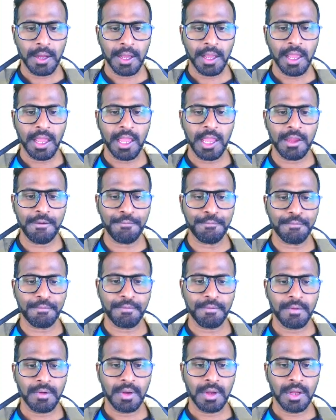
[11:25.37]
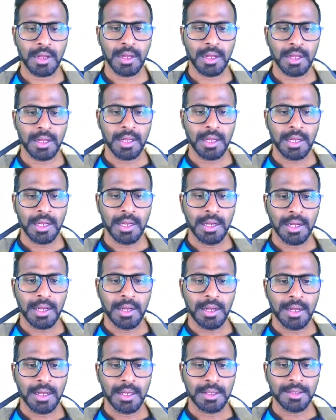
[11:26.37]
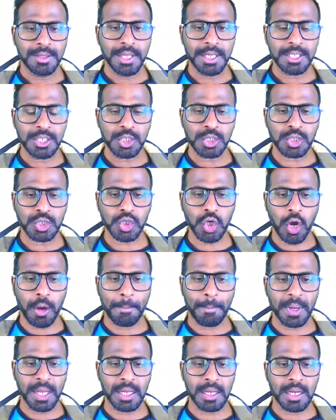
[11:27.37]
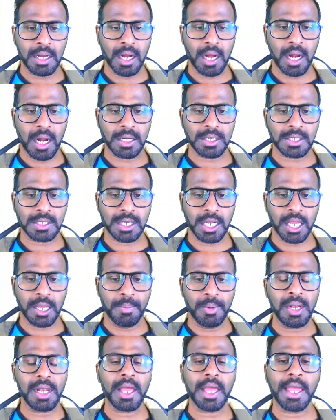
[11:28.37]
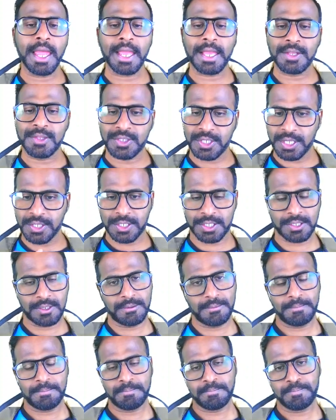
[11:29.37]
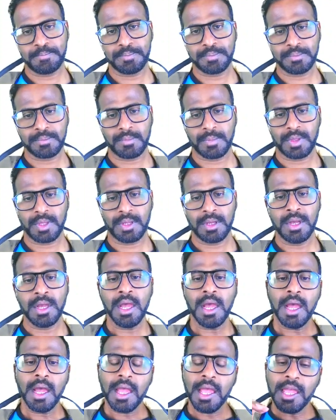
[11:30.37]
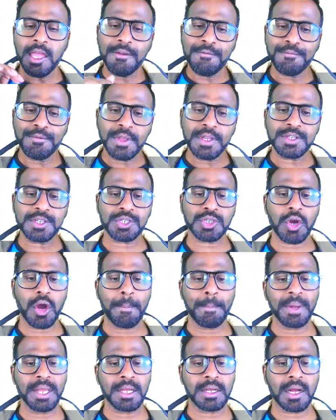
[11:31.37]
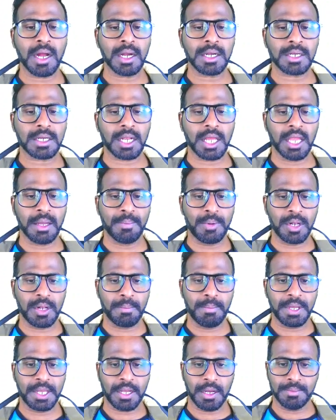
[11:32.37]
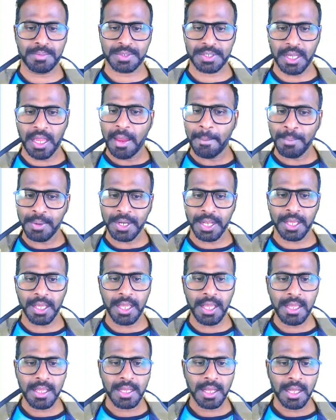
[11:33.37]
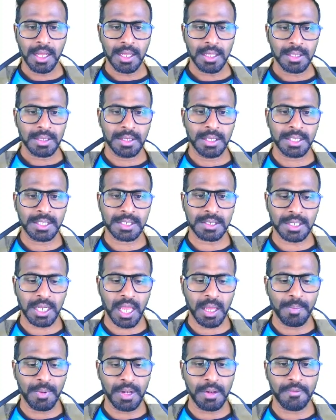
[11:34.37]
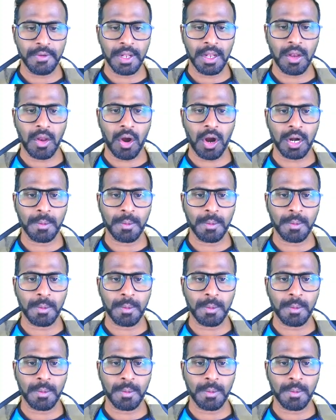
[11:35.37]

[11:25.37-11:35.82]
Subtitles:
if this shopping cart table exists. If this shopping cart table becomes empty, this table will not